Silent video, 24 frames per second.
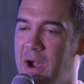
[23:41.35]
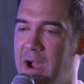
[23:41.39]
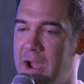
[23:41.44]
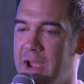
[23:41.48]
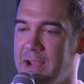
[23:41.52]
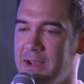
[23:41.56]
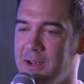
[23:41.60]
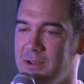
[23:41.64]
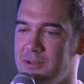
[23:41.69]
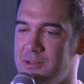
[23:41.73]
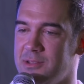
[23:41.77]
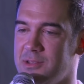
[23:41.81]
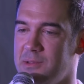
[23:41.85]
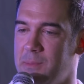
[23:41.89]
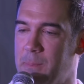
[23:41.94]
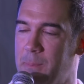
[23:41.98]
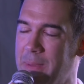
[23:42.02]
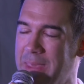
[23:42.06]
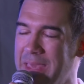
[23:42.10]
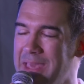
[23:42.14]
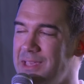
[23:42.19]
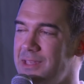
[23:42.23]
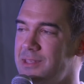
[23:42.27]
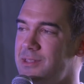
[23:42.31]
find
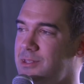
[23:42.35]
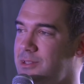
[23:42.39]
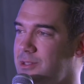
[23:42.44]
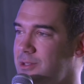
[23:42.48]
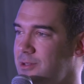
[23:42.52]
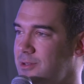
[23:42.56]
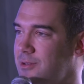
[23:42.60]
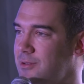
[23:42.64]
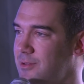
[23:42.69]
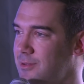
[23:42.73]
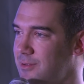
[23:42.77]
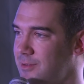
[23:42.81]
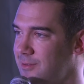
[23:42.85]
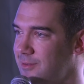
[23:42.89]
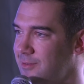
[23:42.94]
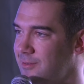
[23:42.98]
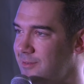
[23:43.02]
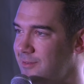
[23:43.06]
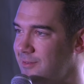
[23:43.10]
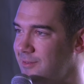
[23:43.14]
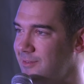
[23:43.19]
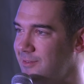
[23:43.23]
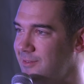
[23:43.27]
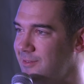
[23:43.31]
peace?
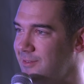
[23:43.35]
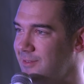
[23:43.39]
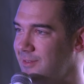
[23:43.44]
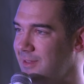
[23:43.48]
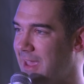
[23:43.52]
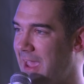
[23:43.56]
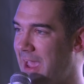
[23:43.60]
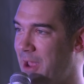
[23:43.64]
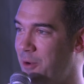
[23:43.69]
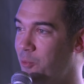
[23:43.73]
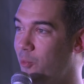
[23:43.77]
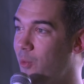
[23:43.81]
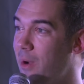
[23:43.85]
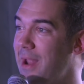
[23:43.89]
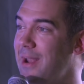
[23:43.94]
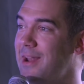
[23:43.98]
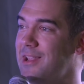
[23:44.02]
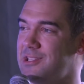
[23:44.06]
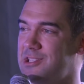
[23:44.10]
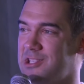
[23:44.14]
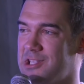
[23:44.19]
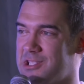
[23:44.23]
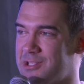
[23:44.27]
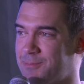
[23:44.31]
And
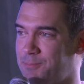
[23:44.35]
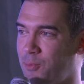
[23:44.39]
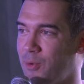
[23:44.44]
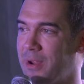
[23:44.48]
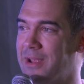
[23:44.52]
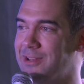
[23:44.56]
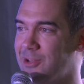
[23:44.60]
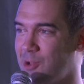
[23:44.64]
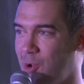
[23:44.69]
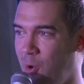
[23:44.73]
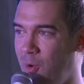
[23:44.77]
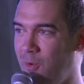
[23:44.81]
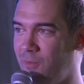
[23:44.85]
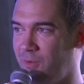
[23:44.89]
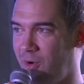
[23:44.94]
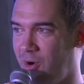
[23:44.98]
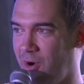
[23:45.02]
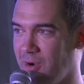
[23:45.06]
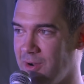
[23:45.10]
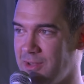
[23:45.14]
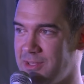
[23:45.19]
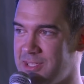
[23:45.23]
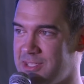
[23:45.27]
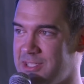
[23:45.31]
when is the sprint
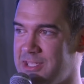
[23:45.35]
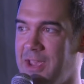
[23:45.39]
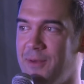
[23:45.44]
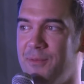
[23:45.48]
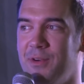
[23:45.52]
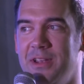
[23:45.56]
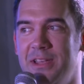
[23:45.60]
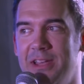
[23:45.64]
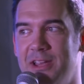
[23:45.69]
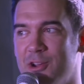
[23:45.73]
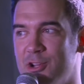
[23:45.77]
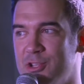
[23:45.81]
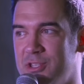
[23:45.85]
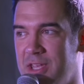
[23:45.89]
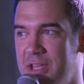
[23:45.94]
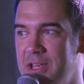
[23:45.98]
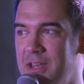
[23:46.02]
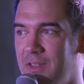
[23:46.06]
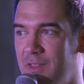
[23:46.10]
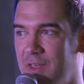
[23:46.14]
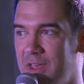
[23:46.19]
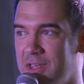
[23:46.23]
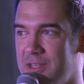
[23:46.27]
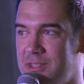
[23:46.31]
over? Seven years
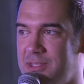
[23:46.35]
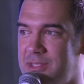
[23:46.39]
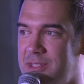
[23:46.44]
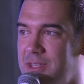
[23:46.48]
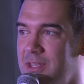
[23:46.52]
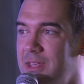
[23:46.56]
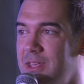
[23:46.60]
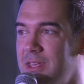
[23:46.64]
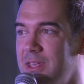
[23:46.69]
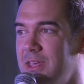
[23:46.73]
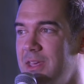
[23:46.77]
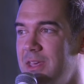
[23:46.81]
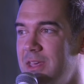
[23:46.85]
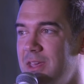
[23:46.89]
into this,